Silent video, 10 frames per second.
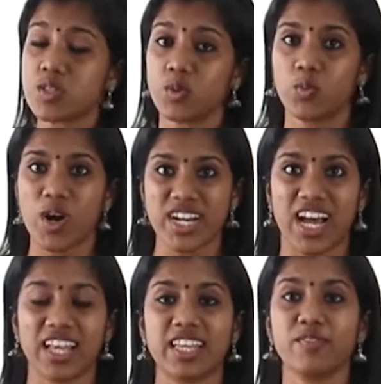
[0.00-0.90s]
So what
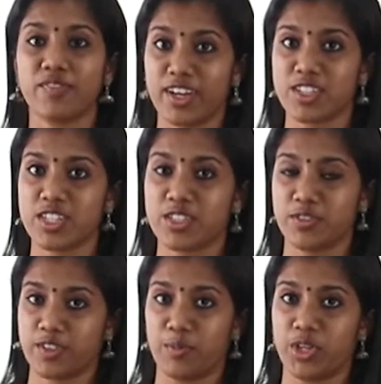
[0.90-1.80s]
are the functions
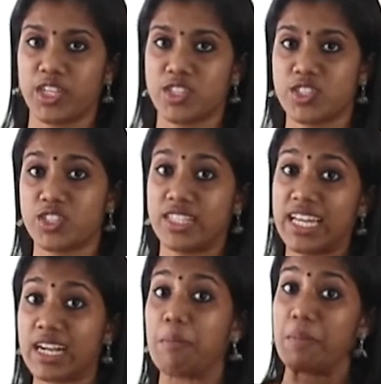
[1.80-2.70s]
of communications?
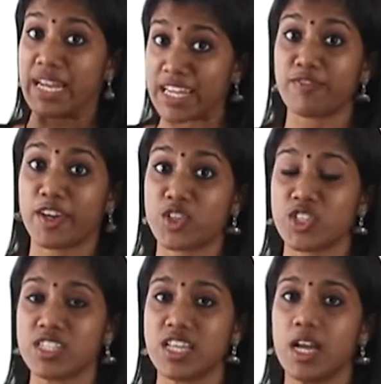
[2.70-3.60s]
There are many
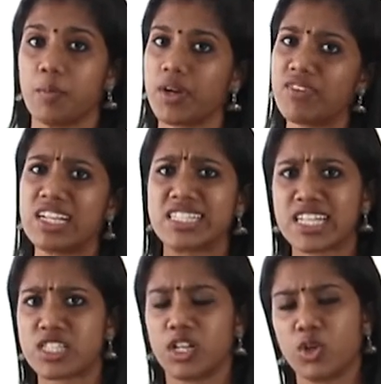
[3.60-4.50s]
functions, but we'll
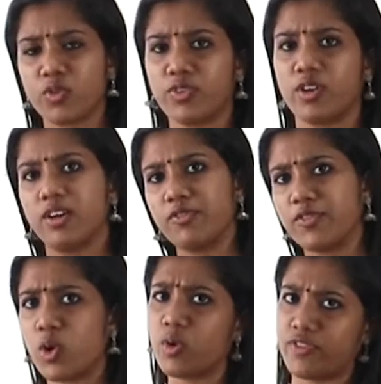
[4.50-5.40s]
just look for uh,
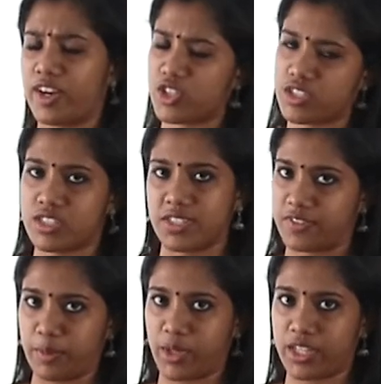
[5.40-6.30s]
four functions
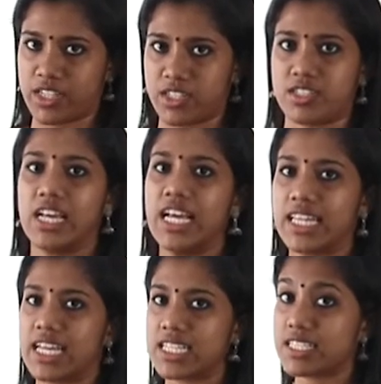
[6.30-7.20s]
of communications.
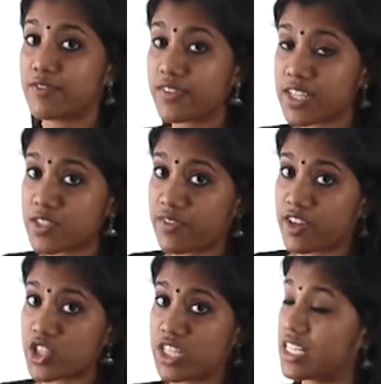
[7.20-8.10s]
That is the first
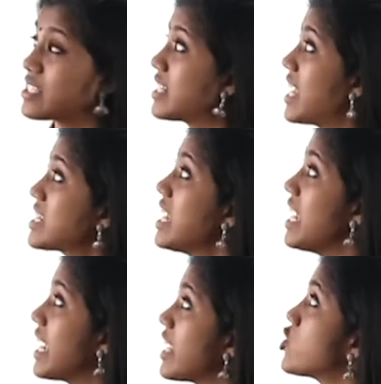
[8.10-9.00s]
function is that
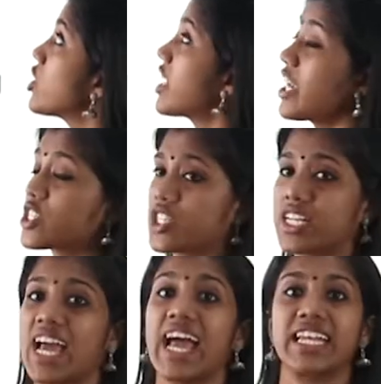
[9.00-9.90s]

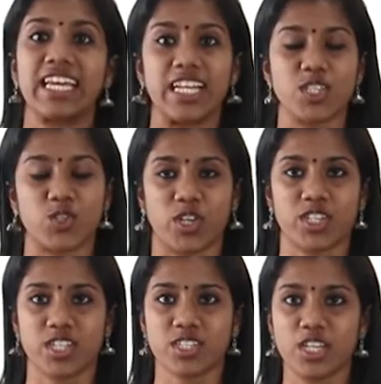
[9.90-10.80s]
education and
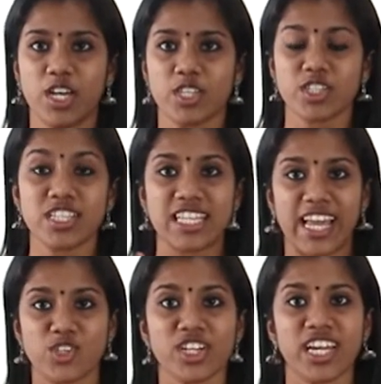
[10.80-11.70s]
instructions. So this
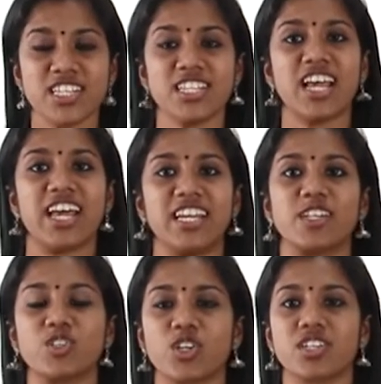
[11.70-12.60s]
education and
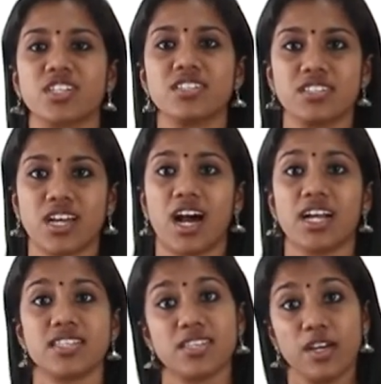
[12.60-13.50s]
instruction
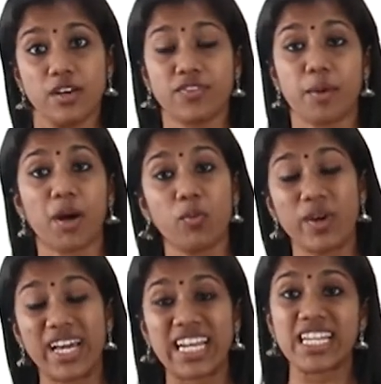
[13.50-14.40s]
starts from our
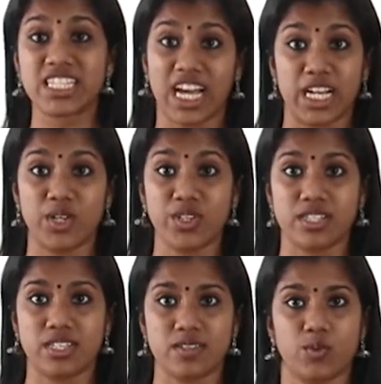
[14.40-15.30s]
very childhood
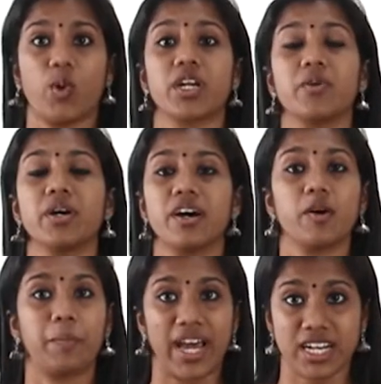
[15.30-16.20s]
itself. Whatever
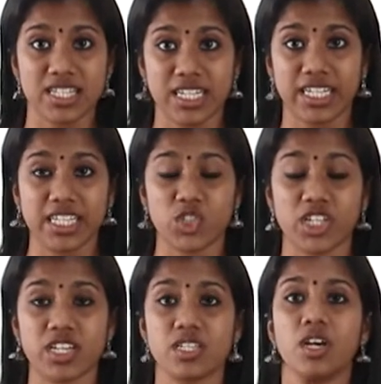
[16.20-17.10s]
our parents are
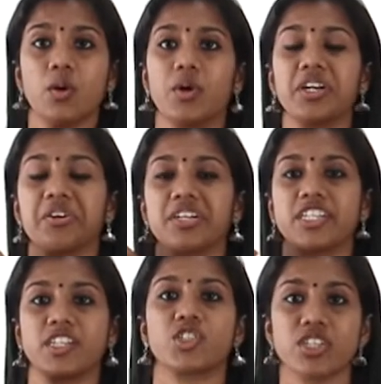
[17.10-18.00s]
teaching us, whatever
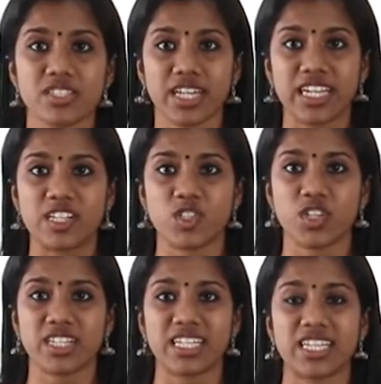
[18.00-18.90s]
teachers are
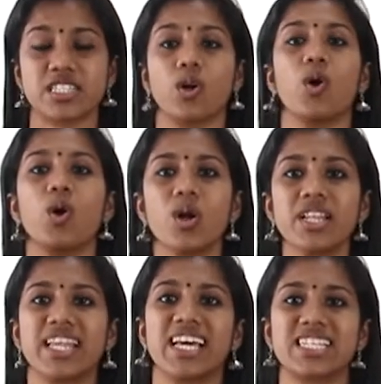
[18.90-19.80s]
instructing us,
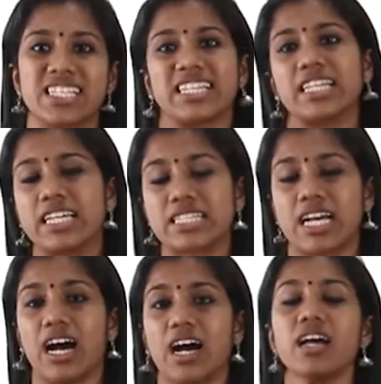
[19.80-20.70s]
all that things
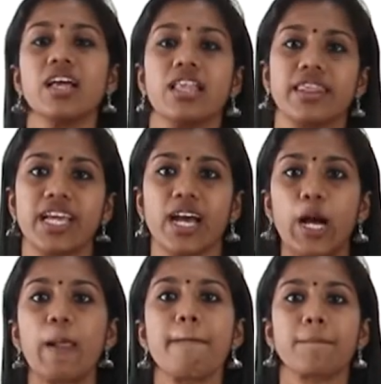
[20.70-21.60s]
are, they are